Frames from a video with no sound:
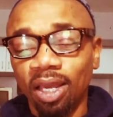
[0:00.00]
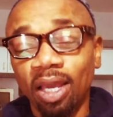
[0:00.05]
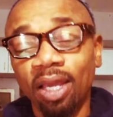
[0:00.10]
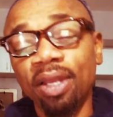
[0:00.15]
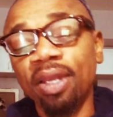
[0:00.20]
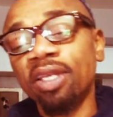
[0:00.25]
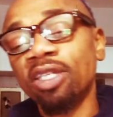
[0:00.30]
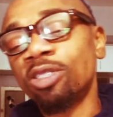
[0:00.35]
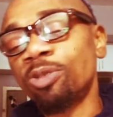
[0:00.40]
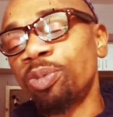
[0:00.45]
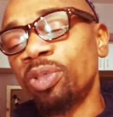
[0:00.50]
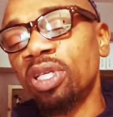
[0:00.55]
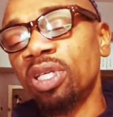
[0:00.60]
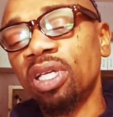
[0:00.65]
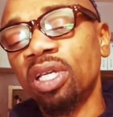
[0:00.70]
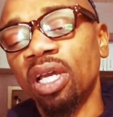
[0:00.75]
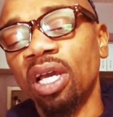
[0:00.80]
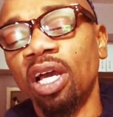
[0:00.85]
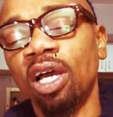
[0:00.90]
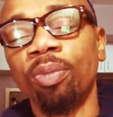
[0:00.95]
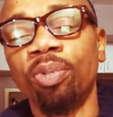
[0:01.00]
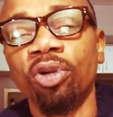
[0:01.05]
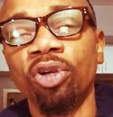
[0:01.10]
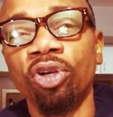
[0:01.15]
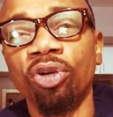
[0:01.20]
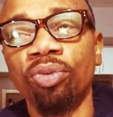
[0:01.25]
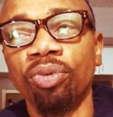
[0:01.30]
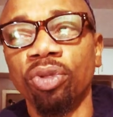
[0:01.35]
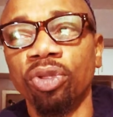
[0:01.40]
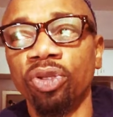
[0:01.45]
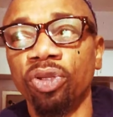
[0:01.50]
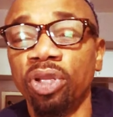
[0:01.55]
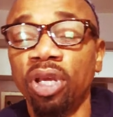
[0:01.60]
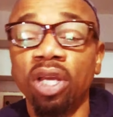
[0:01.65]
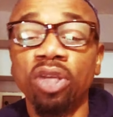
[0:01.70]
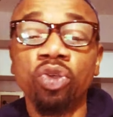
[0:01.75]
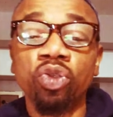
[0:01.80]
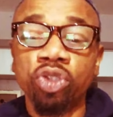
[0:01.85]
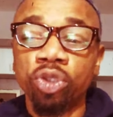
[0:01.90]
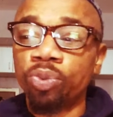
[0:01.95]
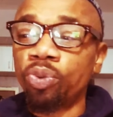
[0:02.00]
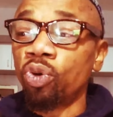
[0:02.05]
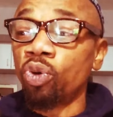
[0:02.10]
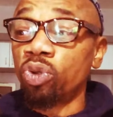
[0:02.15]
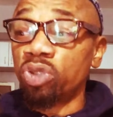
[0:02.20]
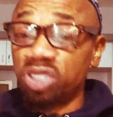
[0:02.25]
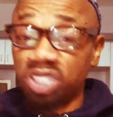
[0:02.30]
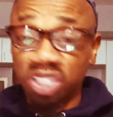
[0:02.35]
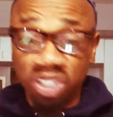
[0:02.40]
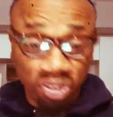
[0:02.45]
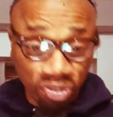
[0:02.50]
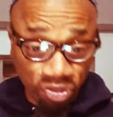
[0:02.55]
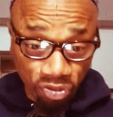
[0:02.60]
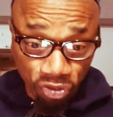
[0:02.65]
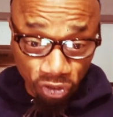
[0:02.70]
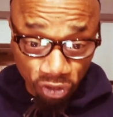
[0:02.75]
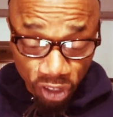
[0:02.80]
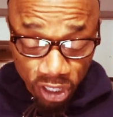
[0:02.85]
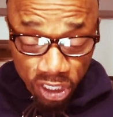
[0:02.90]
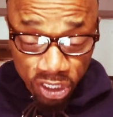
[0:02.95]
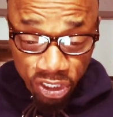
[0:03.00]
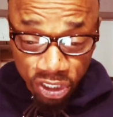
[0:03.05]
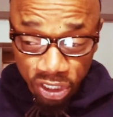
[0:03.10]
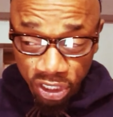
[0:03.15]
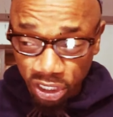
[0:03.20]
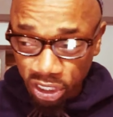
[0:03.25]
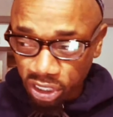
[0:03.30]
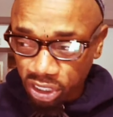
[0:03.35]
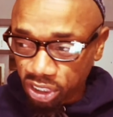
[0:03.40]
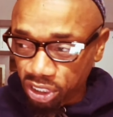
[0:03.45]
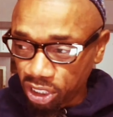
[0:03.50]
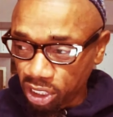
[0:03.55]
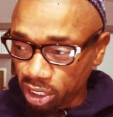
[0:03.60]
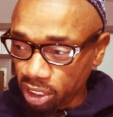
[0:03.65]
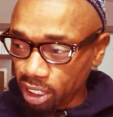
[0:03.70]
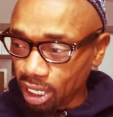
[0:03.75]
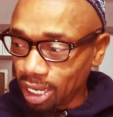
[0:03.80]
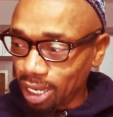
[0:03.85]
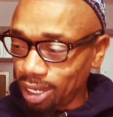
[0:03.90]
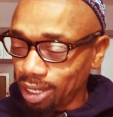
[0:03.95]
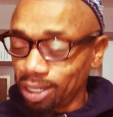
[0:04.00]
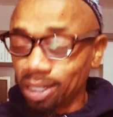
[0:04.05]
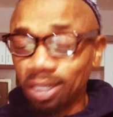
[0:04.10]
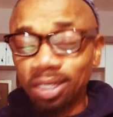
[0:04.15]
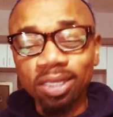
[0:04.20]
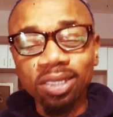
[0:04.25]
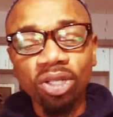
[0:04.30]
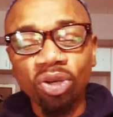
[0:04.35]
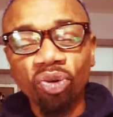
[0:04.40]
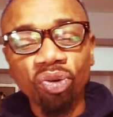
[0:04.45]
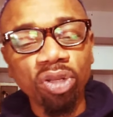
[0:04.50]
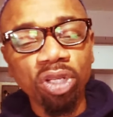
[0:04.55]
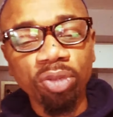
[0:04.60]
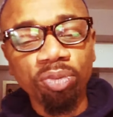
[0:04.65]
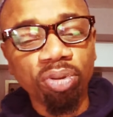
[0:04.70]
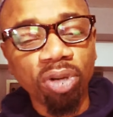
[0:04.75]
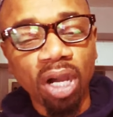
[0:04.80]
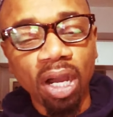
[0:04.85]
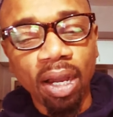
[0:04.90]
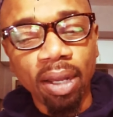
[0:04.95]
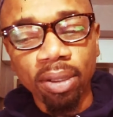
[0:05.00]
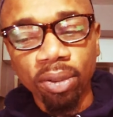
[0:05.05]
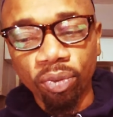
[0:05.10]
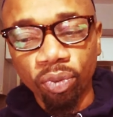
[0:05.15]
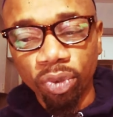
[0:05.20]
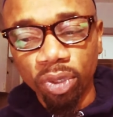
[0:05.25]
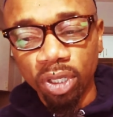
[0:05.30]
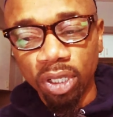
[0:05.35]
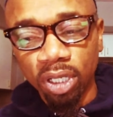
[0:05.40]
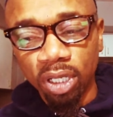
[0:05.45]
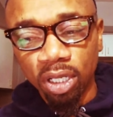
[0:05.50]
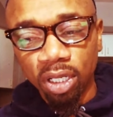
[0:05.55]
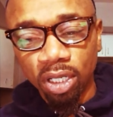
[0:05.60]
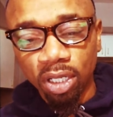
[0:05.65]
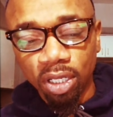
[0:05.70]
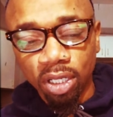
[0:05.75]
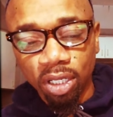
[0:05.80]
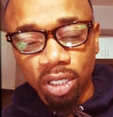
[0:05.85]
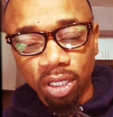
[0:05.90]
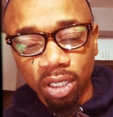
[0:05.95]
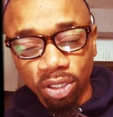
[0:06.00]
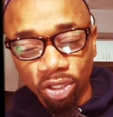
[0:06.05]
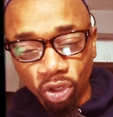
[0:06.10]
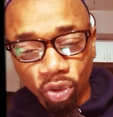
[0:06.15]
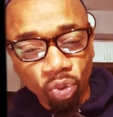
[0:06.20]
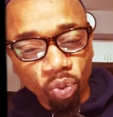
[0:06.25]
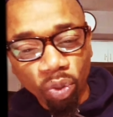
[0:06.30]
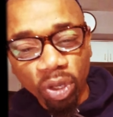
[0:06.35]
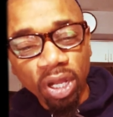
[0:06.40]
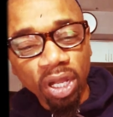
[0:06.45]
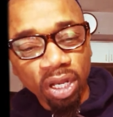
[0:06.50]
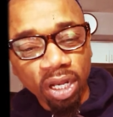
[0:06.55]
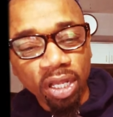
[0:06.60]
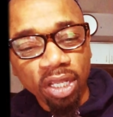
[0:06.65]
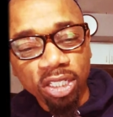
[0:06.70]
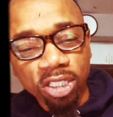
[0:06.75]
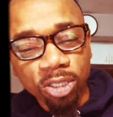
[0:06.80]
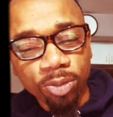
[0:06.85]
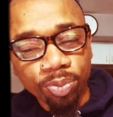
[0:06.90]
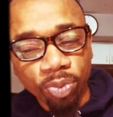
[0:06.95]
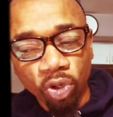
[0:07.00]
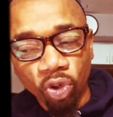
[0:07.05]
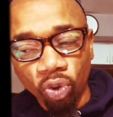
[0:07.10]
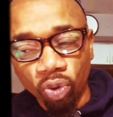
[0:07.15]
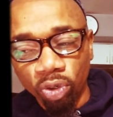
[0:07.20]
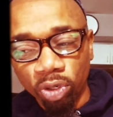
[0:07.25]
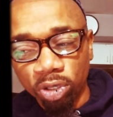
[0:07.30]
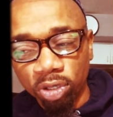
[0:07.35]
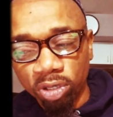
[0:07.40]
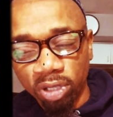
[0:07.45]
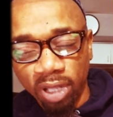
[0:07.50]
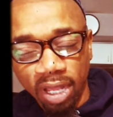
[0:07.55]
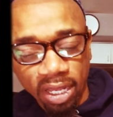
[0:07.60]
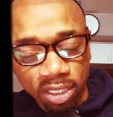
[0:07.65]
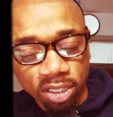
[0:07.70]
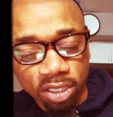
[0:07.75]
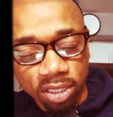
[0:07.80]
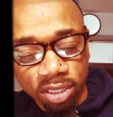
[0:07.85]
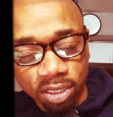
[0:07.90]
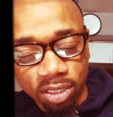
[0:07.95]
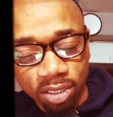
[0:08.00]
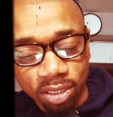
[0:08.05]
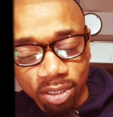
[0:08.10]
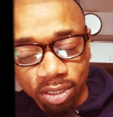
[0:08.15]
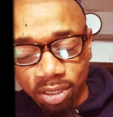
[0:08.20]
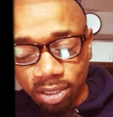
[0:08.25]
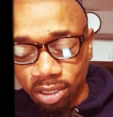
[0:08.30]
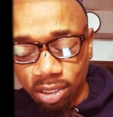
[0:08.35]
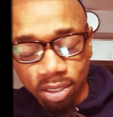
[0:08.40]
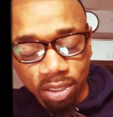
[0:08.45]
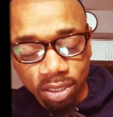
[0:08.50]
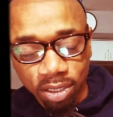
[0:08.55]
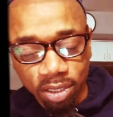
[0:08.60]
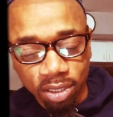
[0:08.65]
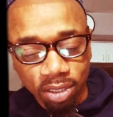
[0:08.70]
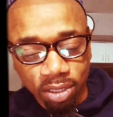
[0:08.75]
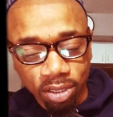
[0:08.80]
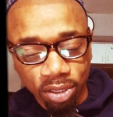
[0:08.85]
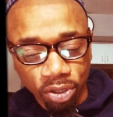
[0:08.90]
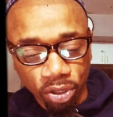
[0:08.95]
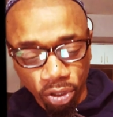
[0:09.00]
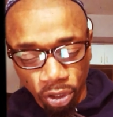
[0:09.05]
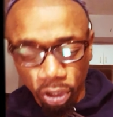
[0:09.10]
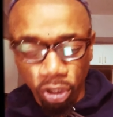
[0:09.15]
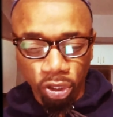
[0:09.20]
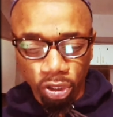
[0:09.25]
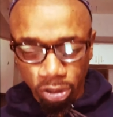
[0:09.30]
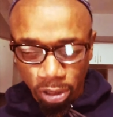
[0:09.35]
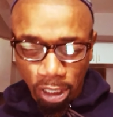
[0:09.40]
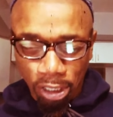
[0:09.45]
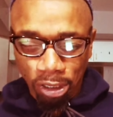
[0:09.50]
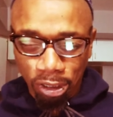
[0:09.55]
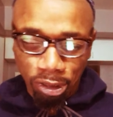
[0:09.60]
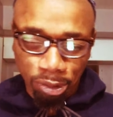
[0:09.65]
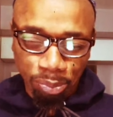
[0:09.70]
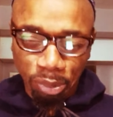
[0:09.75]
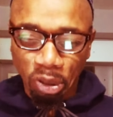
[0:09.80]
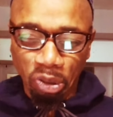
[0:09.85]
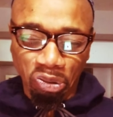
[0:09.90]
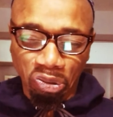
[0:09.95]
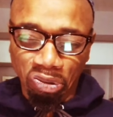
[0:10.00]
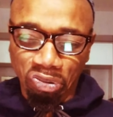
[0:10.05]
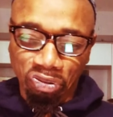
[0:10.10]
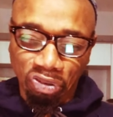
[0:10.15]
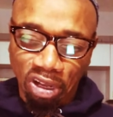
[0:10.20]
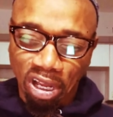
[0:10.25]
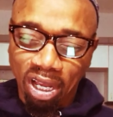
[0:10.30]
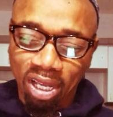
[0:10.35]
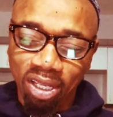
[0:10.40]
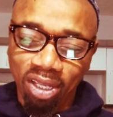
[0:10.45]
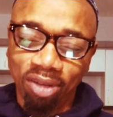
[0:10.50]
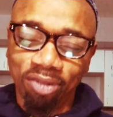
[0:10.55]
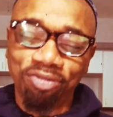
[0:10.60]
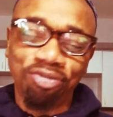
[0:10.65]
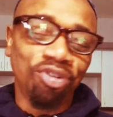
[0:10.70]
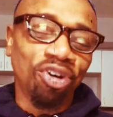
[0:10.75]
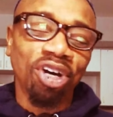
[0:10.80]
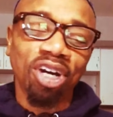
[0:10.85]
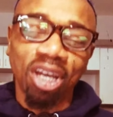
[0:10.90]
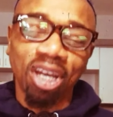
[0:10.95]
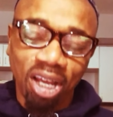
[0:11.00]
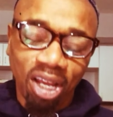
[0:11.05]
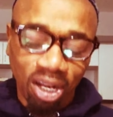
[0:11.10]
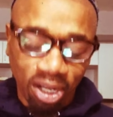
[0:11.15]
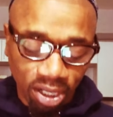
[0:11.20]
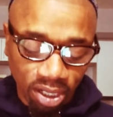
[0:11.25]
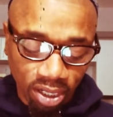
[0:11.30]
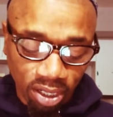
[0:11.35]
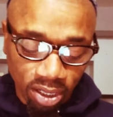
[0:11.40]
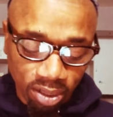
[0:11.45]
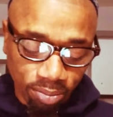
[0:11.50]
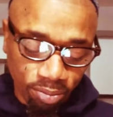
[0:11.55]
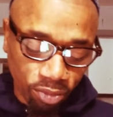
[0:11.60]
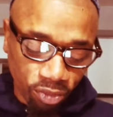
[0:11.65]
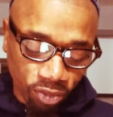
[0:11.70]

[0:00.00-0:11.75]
And they speak in hyperbole. Now you supposed to envision this shit. This is the only problem with the way they spoke. Like he is like a smelter's fire. Fuck out of here.